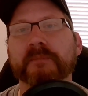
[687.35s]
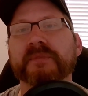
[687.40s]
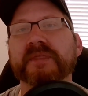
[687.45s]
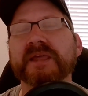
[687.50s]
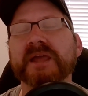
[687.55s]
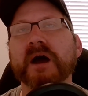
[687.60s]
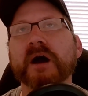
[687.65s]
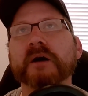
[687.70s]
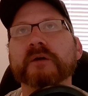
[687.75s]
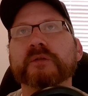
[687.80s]

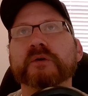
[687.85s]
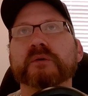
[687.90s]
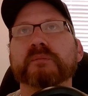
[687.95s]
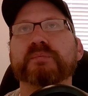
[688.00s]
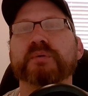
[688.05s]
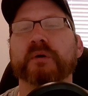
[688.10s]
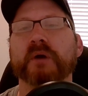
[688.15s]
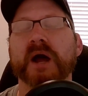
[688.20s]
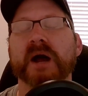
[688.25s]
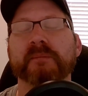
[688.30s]
the other
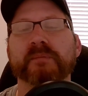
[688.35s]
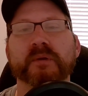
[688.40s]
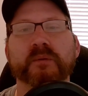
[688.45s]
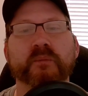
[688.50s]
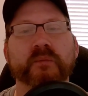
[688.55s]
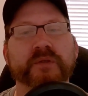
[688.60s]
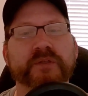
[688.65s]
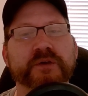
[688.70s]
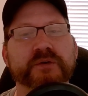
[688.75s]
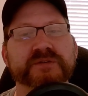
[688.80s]
problem
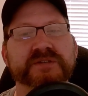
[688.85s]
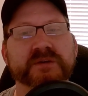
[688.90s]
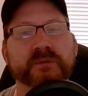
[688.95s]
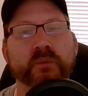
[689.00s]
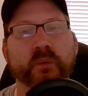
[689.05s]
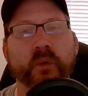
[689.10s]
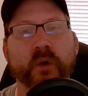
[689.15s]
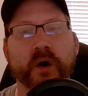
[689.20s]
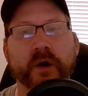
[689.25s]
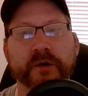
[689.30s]
with using
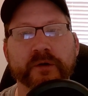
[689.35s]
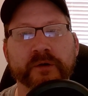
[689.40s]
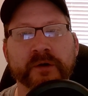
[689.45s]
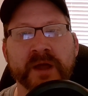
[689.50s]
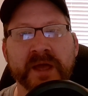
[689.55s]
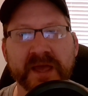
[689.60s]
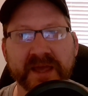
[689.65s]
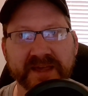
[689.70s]
water